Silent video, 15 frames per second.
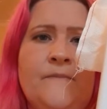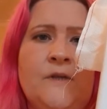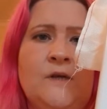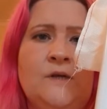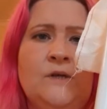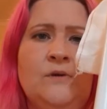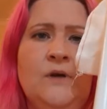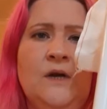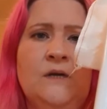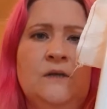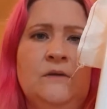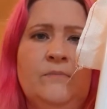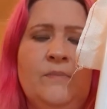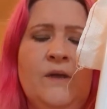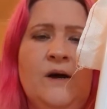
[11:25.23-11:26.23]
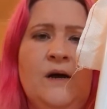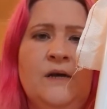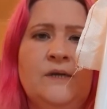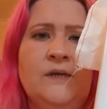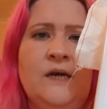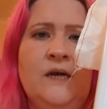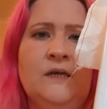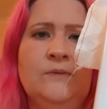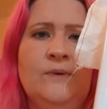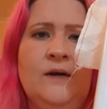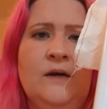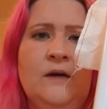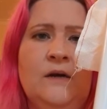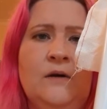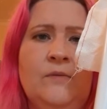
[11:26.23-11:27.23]
So yes, that is Ex
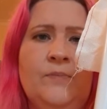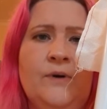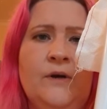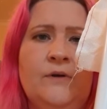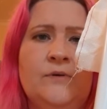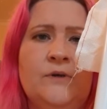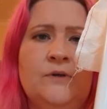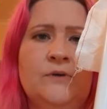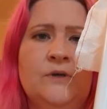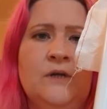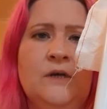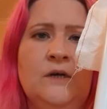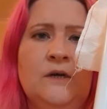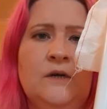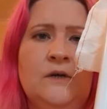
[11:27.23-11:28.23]
Machina by Chris Ortega.